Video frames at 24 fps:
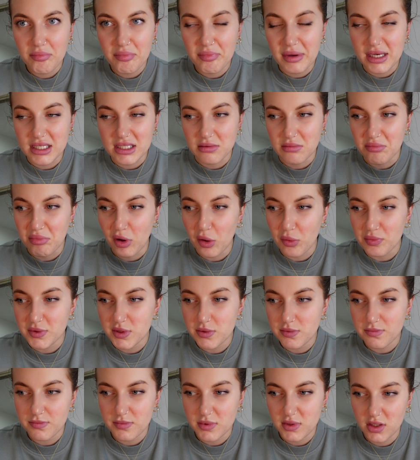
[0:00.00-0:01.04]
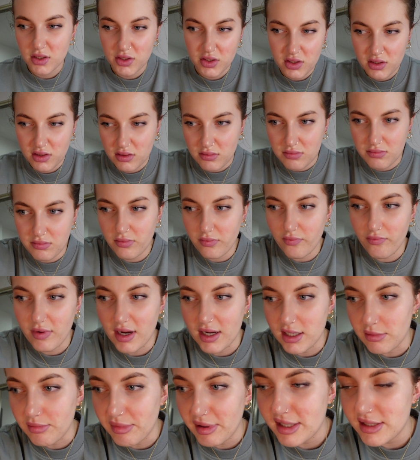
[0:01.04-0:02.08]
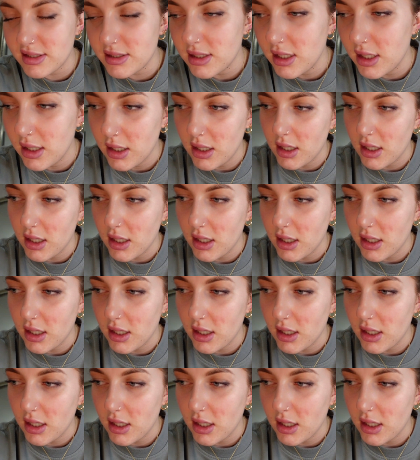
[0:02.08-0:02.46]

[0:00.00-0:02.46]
bits and bobs. So just random bits.